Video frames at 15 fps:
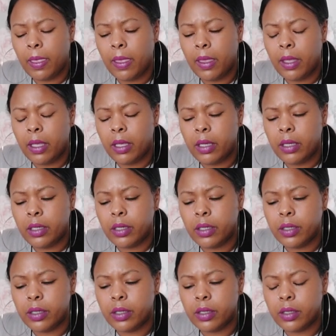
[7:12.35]

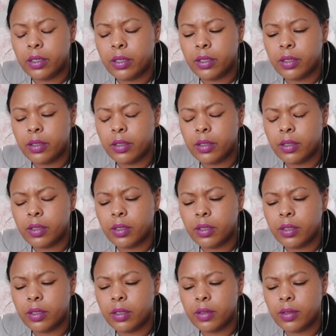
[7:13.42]

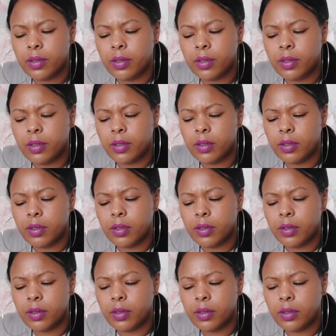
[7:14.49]

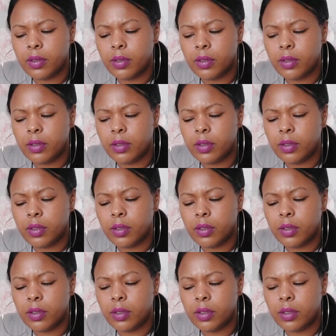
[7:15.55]

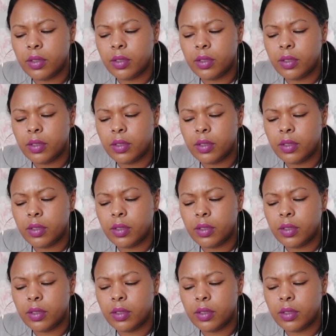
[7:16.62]
Nothing is said.